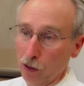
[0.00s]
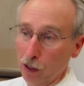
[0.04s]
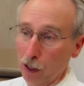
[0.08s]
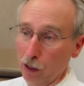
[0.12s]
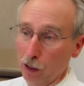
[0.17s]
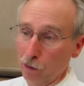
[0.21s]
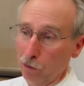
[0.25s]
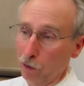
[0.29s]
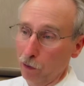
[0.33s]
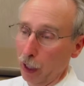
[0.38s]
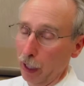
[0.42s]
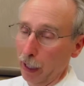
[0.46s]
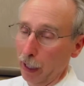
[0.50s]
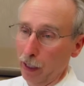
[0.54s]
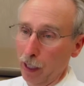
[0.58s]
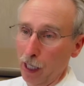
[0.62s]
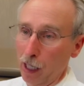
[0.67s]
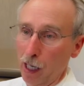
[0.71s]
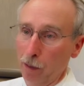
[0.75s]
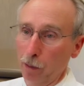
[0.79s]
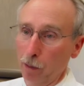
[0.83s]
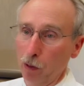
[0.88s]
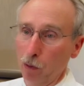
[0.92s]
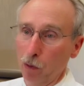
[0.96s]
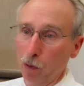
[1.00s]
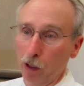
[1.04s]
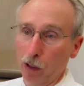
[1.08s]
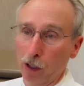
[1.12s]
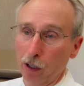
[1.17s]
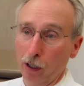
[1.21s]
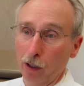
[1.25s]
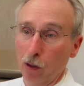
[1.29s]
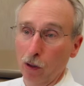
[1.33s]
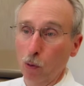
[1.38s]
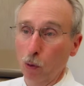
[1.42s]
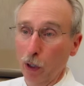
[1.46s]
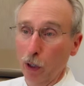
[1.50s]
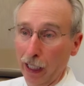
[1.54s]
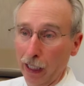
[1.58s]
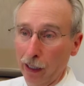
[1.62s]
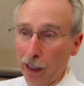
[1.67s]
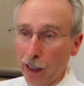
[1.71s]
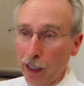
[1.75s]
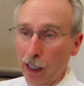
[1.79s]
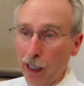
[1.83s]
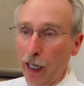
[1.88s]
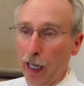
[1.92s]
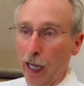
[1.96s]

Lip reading: and it's very common within the week